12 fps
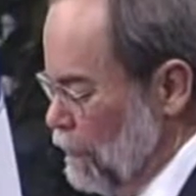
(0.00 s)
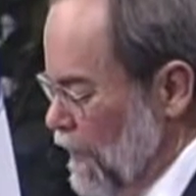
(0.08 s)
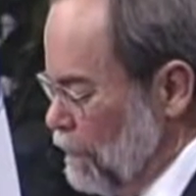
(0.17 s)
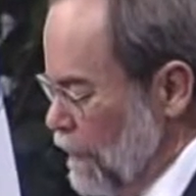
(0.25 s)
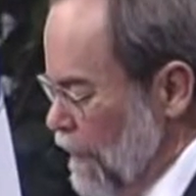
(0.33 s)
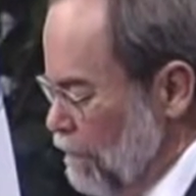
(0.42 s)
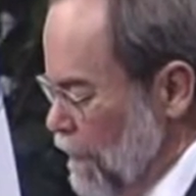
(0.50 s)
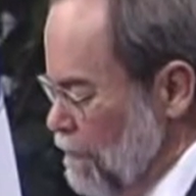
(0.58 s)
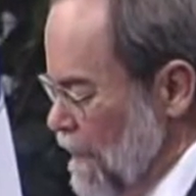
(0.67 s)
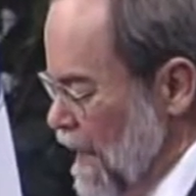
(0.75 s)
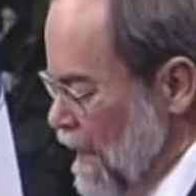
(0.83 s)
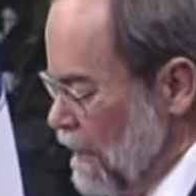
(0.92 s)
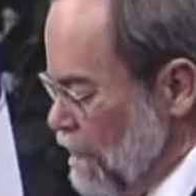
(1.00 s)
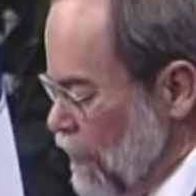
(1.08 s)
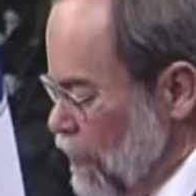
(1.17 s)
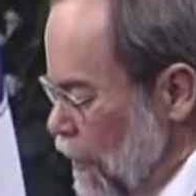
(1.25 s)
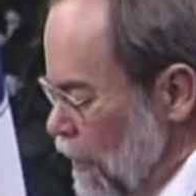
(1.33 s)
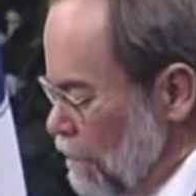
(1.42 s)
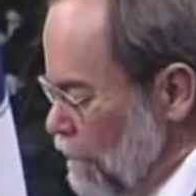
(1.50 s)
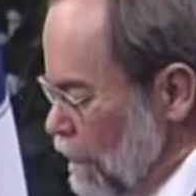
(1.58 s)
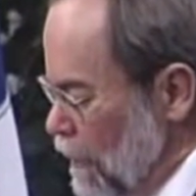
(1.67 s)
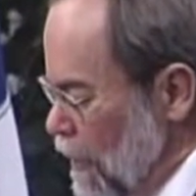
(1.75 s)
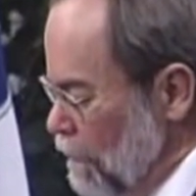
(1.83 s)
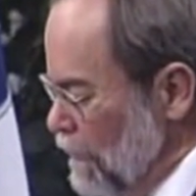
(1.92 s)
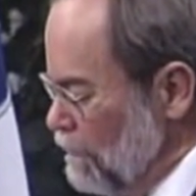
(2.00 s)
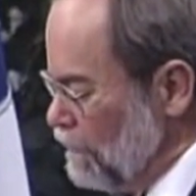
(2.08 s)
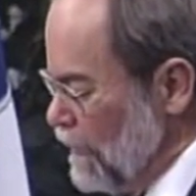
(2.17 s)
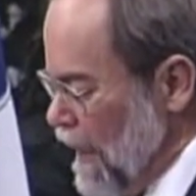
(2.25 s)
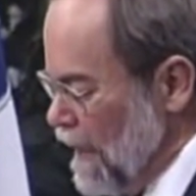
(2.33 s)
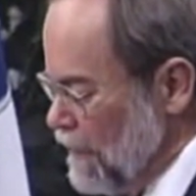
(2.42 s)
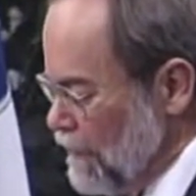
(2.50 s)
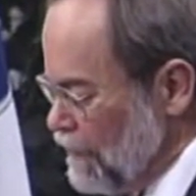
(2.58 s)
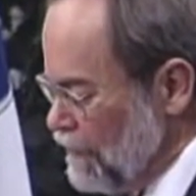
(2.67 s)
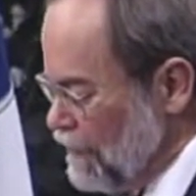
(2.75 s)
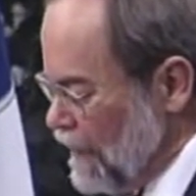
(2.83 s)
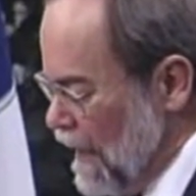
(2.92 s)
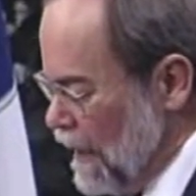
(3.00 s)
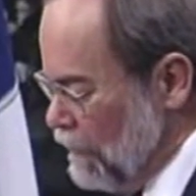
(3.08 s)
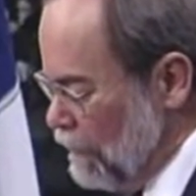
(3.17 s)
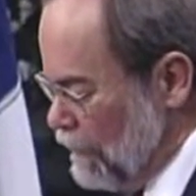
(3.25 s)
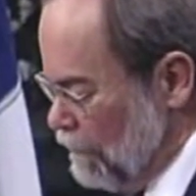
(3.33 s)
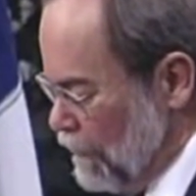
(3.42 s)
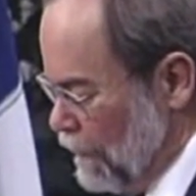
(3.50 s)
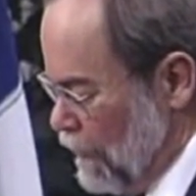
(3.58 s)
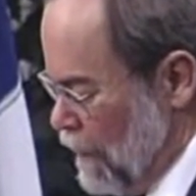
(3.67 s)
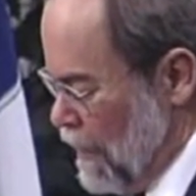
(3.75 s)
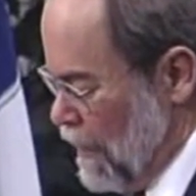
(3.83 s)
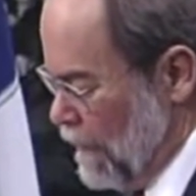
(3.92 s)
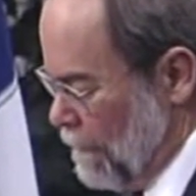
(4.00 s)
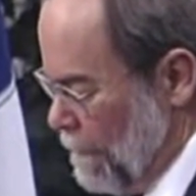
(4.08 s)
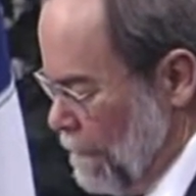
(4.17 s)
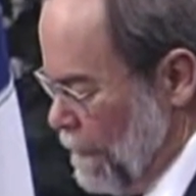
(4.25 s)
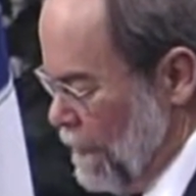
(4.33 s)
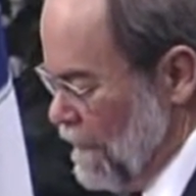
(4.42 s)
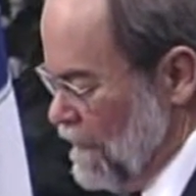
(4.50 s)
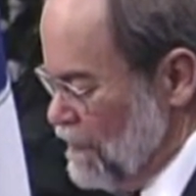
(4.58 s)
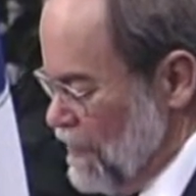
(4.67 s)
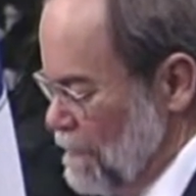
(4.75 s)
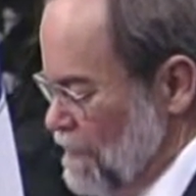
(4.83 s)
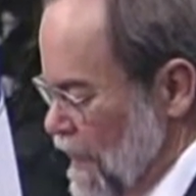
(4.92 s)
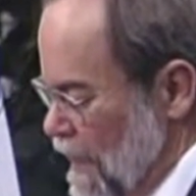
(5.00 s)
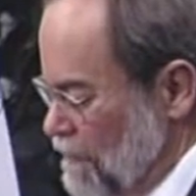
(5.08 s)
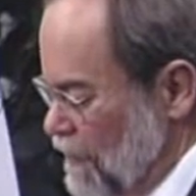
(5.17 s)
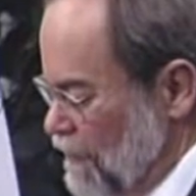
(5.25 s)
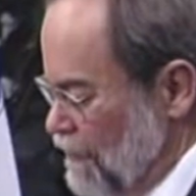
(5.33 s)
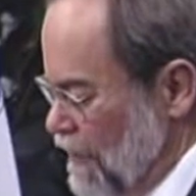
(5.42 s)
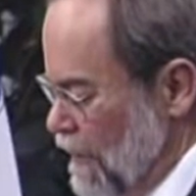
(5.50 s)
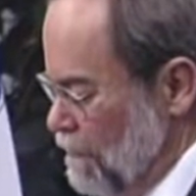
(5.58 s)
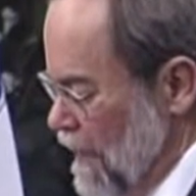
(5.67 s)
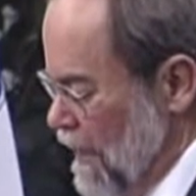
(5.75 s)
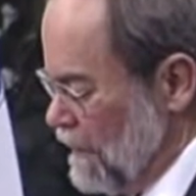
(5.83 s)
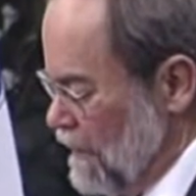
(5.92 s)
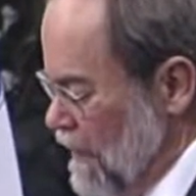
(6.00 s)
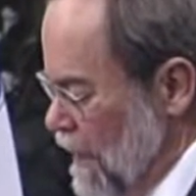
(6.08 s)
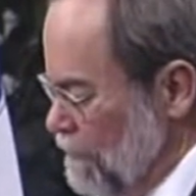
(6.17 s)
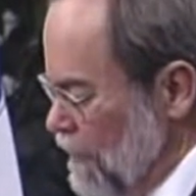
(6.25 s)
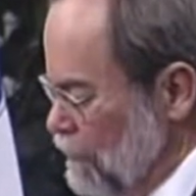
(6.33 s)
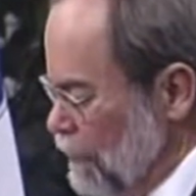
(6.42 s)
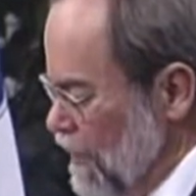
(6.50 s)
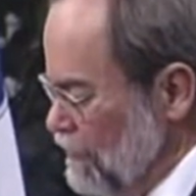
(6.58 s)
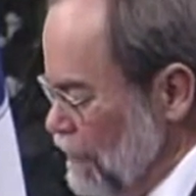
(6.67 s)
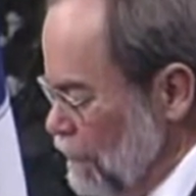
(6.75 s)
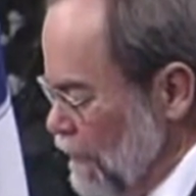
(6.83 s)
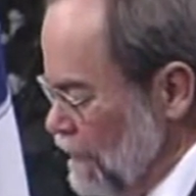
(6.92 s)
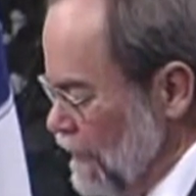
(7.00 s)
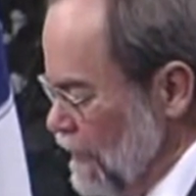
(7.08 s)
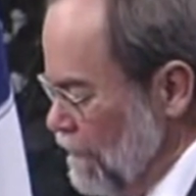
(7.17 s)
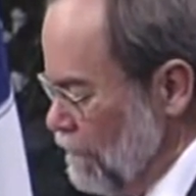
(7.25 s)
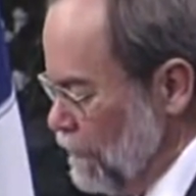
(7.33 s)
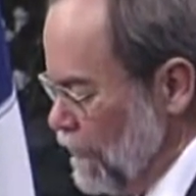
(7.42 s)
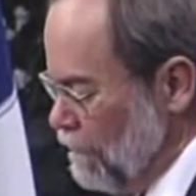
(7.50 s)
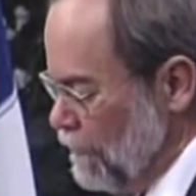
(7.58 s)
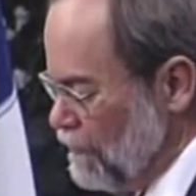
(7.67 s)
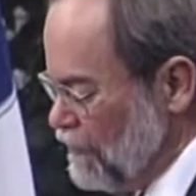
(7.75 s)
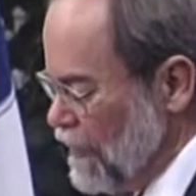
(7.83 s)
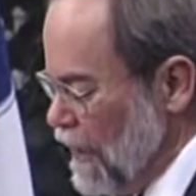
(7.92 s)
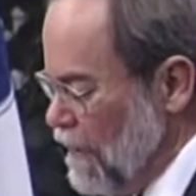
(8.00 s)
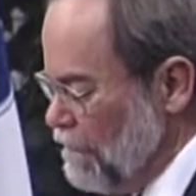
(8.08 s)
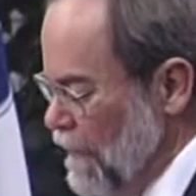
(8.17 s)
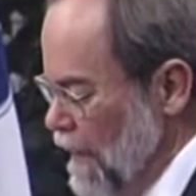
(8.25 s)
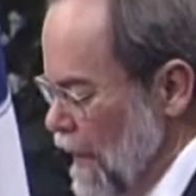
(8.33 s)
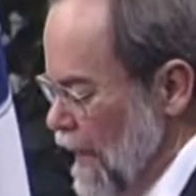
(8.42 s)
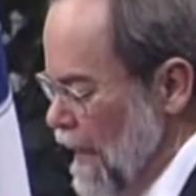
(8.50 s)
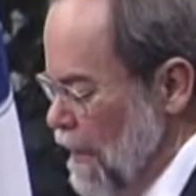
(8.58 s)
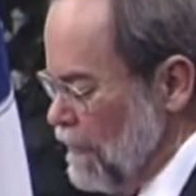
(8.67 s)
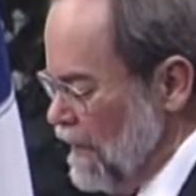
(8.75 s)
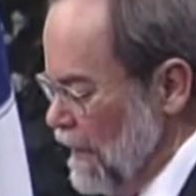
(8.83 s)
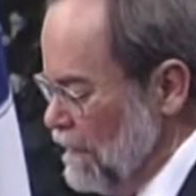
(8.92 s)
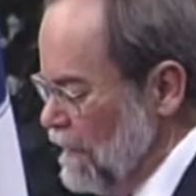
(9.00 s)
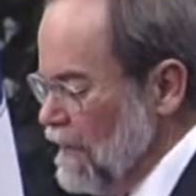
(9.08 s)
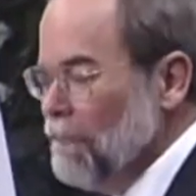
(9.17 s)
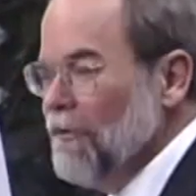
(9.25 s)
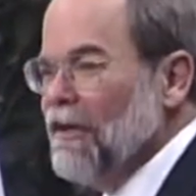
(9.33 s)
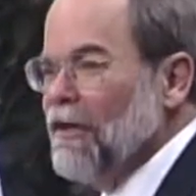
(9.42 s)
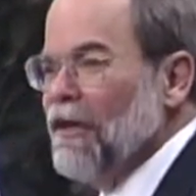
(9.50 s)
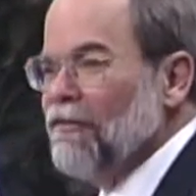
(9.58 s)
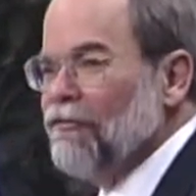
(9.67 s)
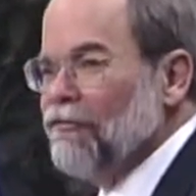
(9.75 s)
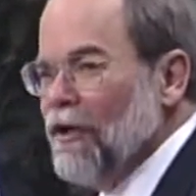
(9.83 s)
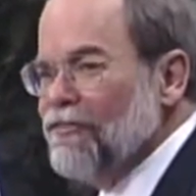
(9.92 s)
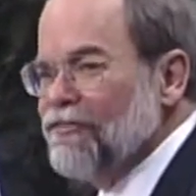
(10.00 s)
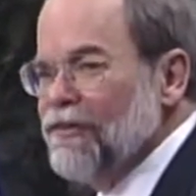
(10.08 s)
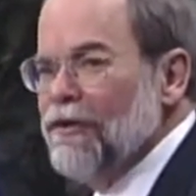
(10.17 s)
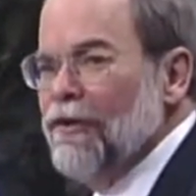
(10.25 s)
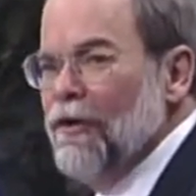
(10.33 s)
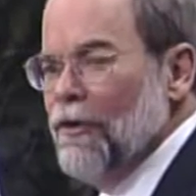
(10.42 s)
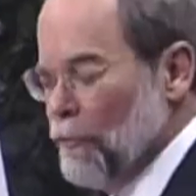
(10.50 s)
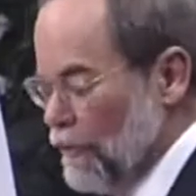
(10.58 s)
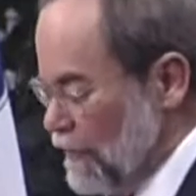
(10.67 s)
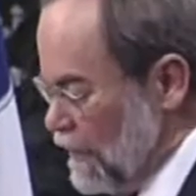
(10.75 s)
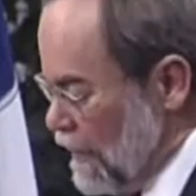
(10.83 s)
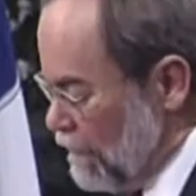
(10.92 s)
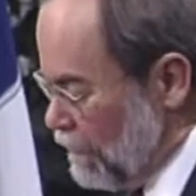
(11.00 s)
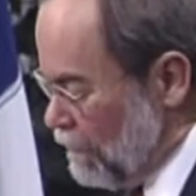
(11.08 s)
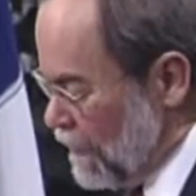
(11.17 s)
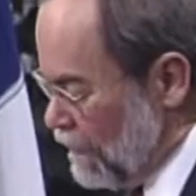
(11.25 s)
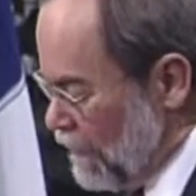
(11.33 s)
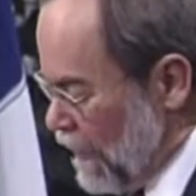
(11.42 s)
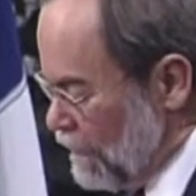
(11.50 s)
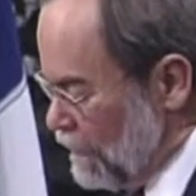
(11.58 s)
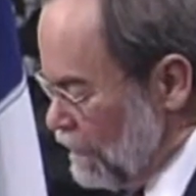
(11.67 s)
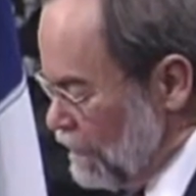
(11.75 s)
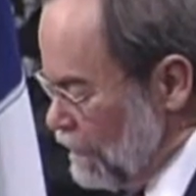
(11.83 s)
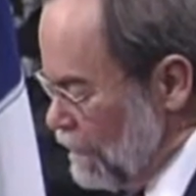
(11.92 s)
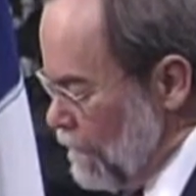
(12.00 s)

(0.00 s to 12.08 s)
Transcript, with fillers: one where every man at the call of the law would fly to the standard of the law. Sometimes it's said man cannot be trusted with the government of himself. How can then he be trusted with the government of others?